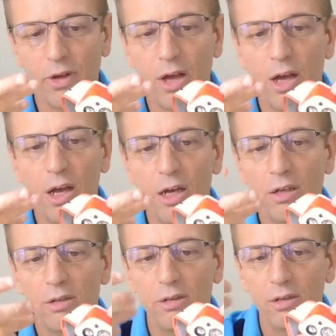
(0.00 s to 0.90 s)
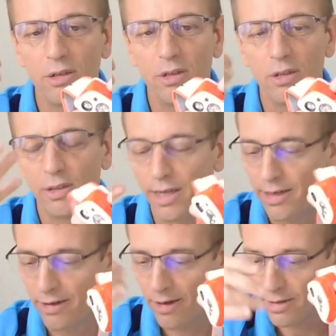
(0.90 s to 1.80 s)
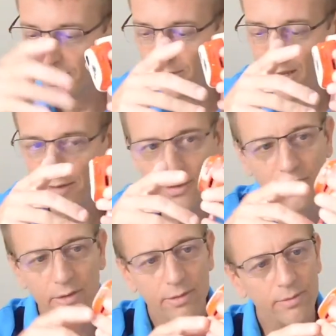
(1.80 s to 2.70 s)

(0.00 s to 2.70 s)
I don't know, it's nice.